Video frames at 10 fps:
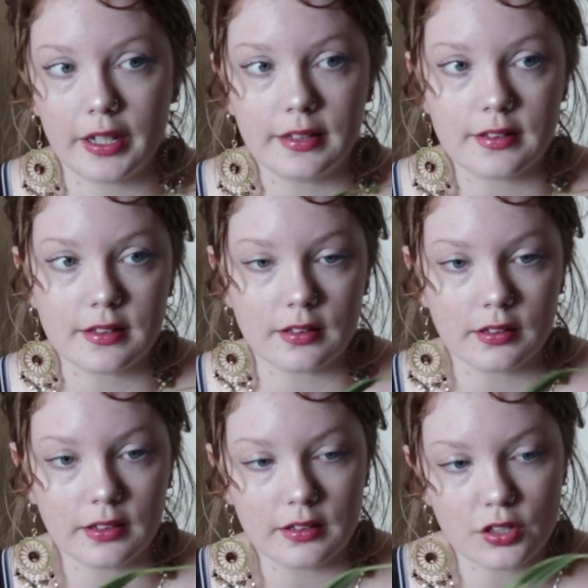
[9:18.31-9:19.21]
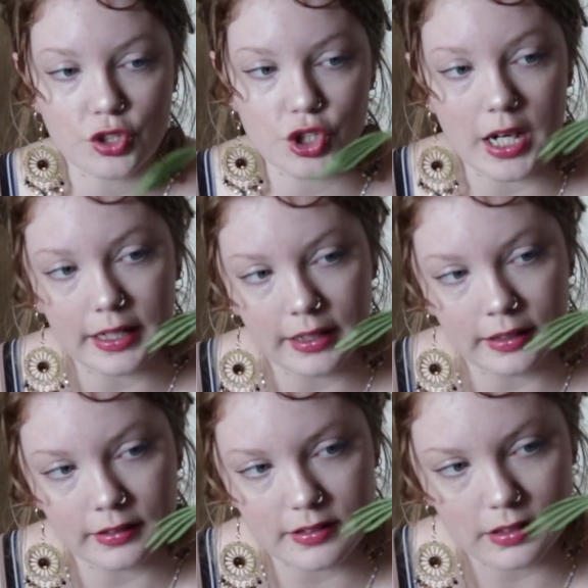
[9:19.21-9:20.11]
It's shaking
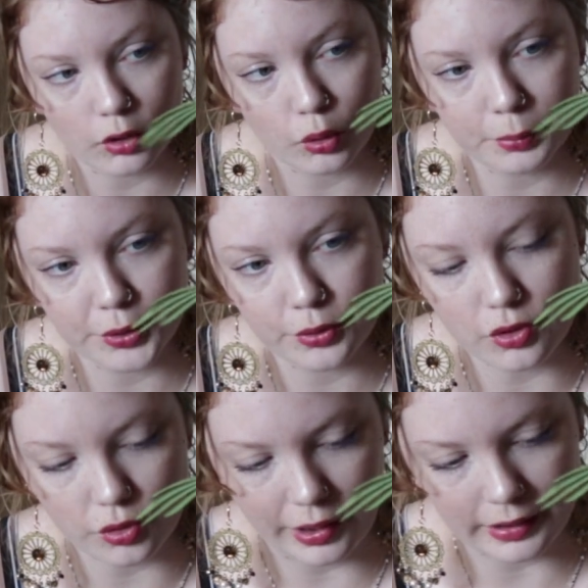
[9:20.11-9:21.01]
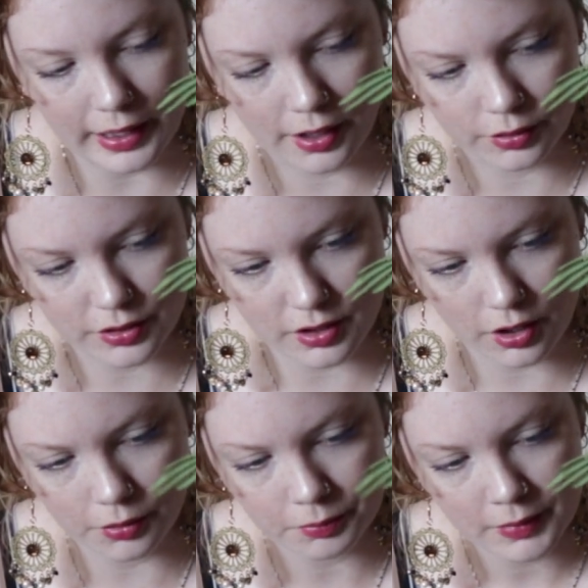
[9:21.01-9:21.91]
in its little boots right now, so